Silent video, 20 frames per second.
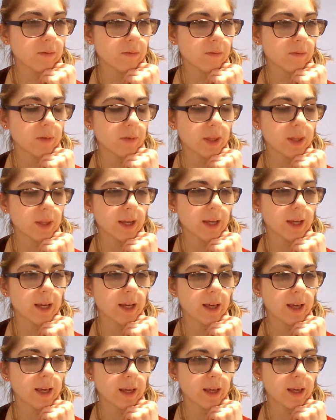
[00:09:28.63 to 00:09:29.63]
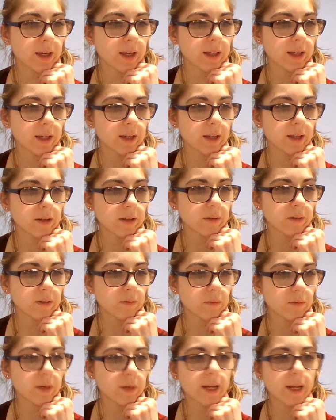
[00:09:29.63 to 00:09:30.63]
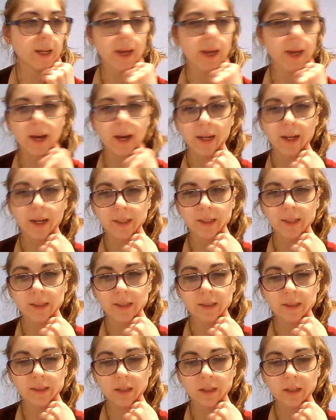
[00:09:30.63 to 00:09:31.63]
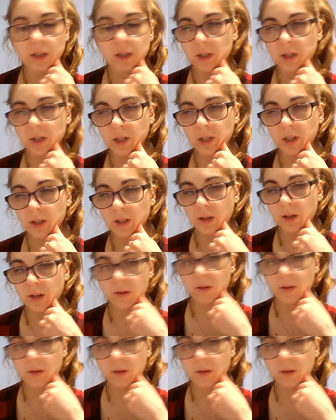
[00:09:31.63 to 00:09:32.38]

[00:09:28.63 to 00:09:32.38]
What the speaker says: will they react good